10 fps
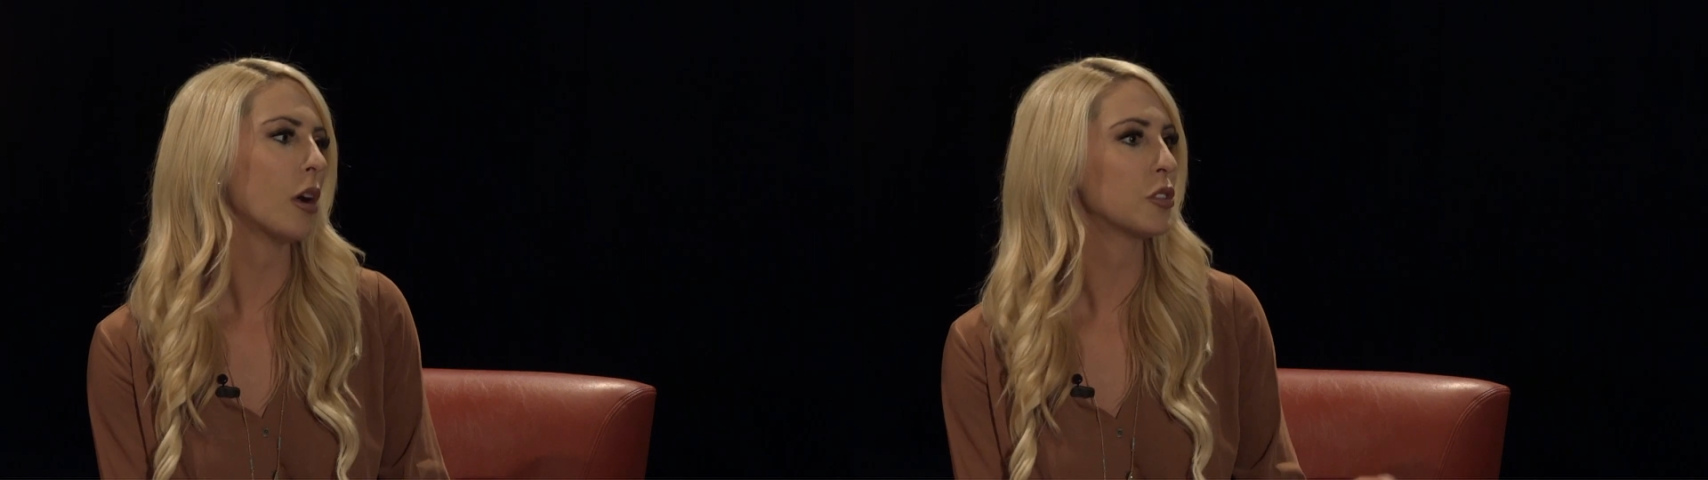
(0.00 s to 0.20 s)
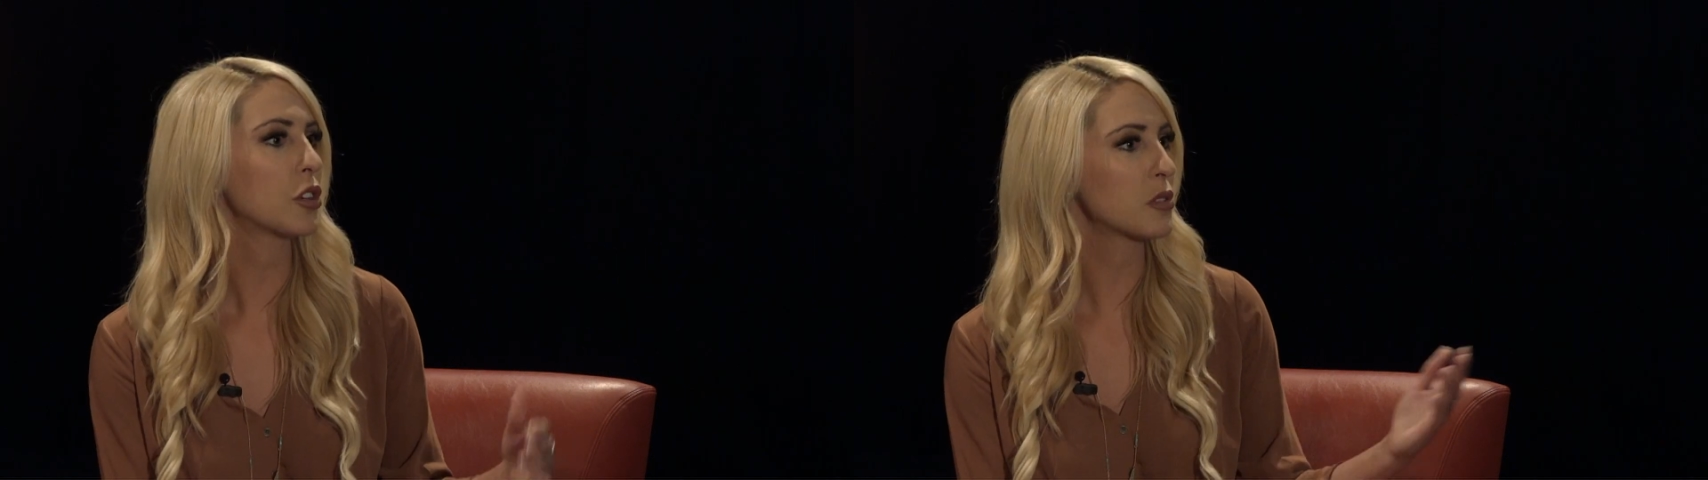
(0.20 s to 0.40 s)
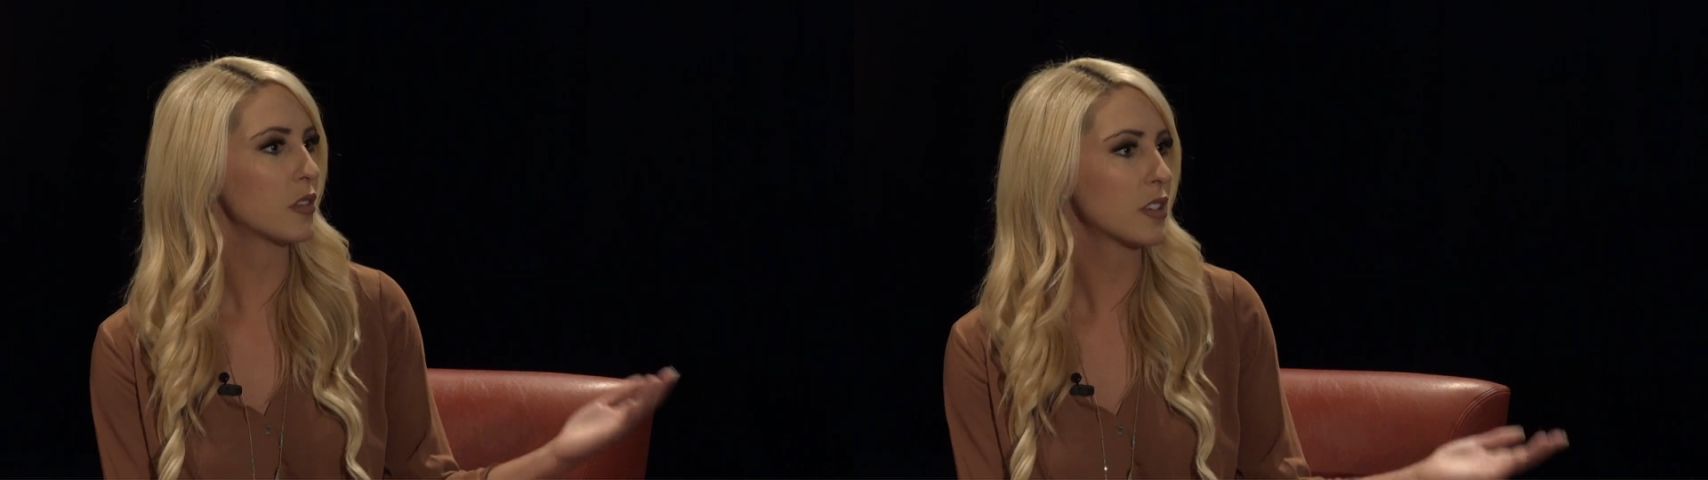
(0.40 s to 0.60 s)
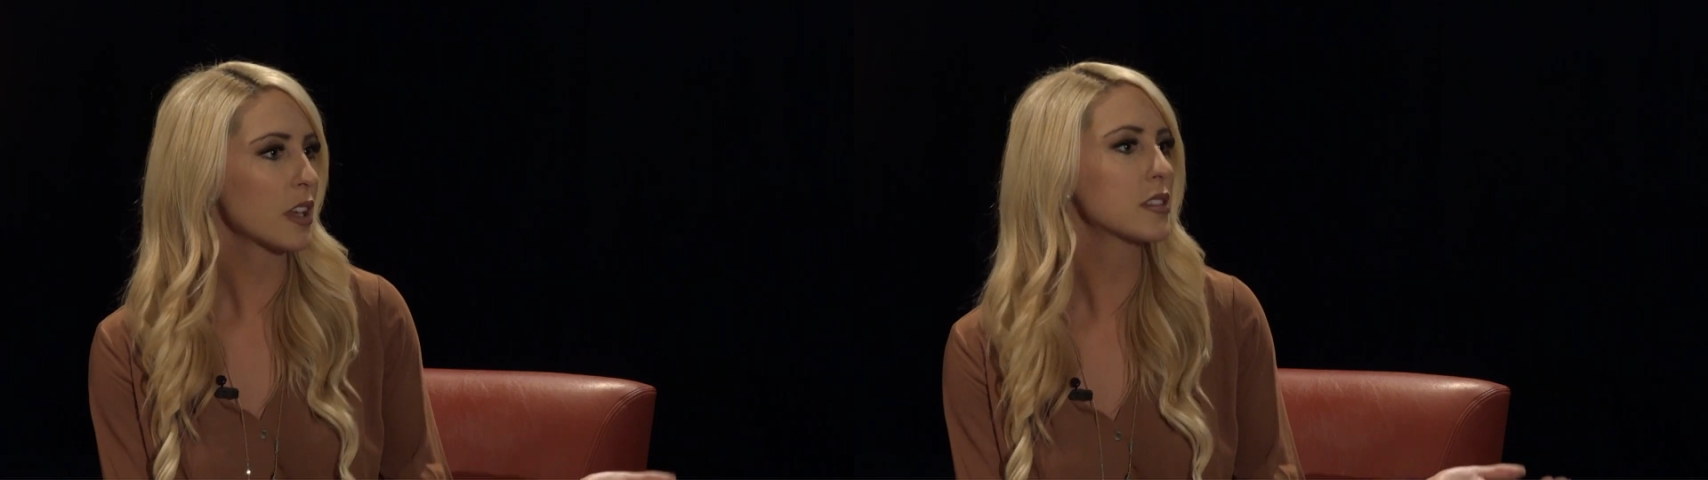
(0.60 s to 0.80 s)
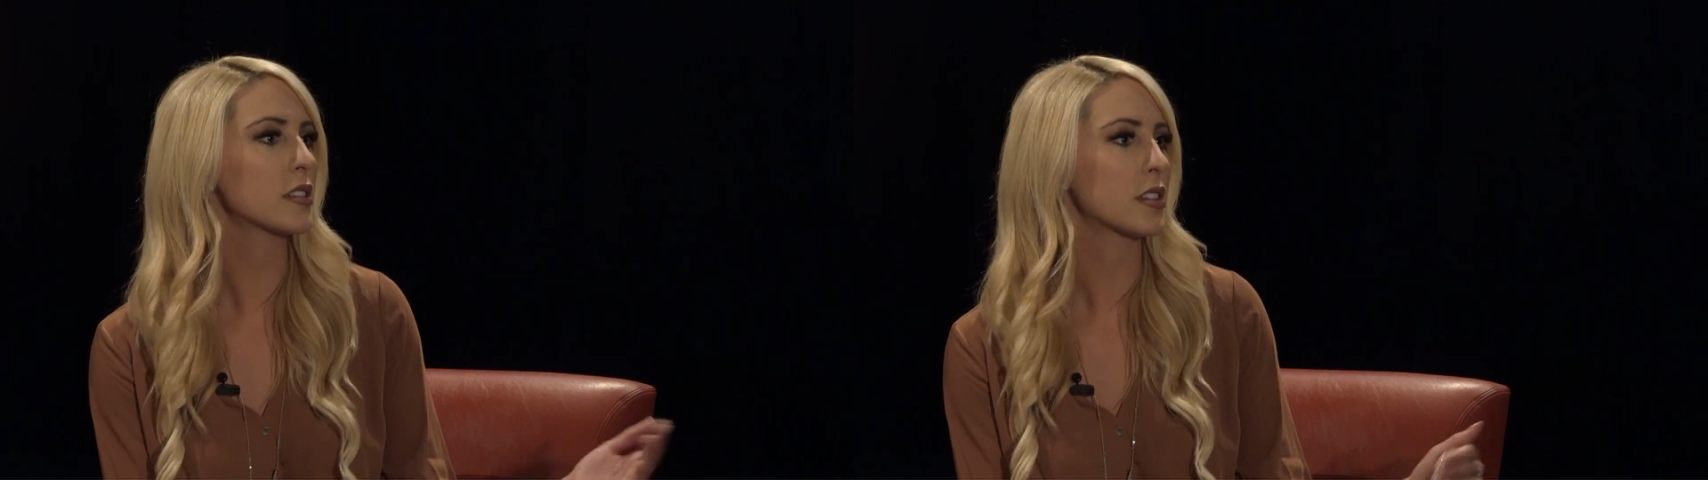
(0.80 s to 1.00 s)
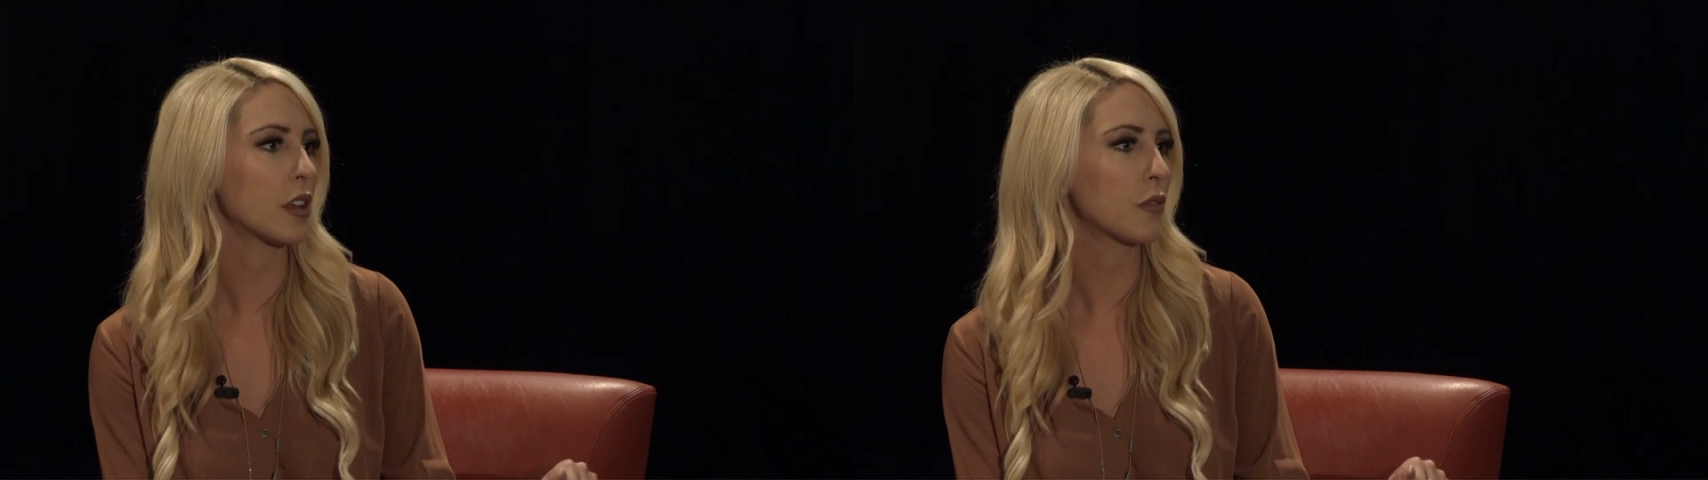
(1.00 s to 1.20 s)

in terms of a testing site